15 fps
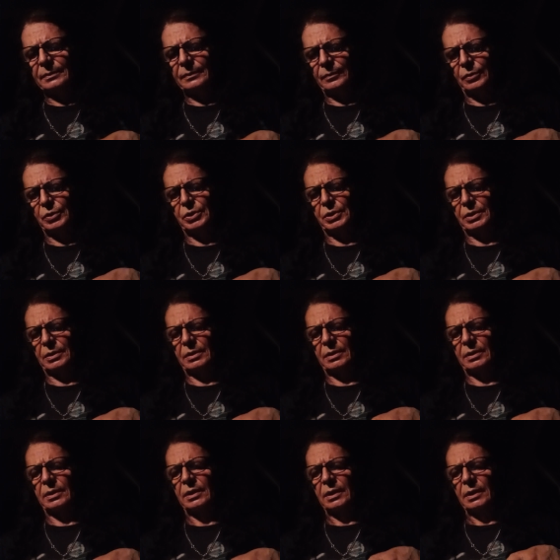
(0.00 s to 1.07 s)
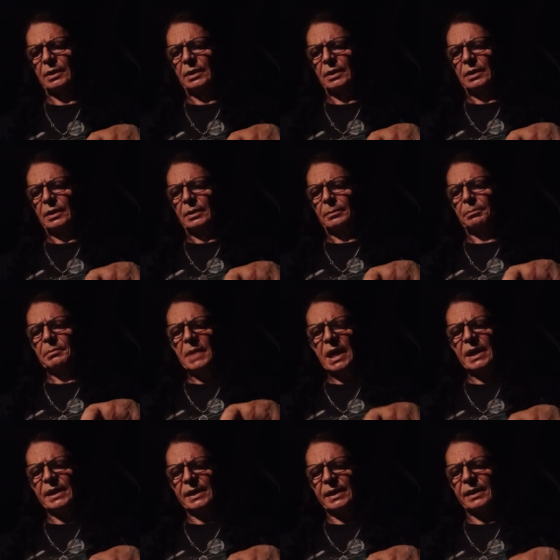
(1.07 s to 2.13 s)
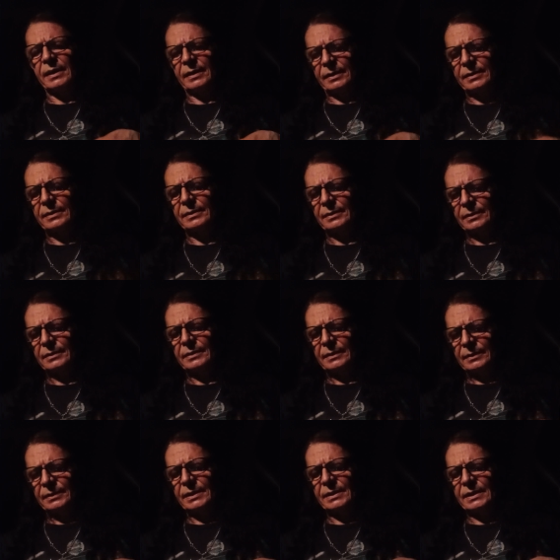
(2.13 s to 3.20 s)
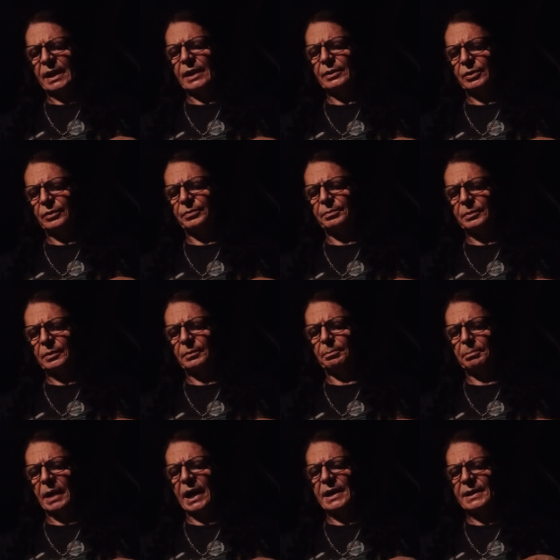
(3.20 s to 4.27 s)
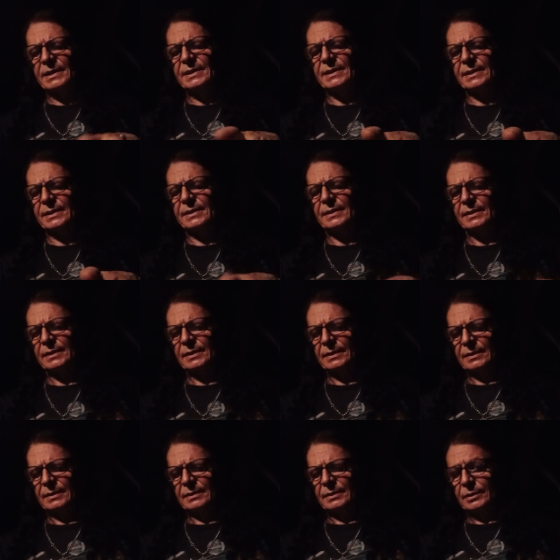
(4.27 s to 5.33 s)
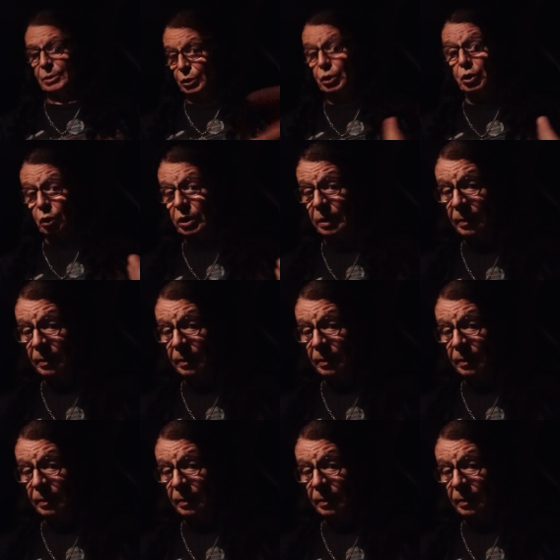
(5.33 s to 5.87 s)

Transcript: was uh, making this kind of bikes. Suzuki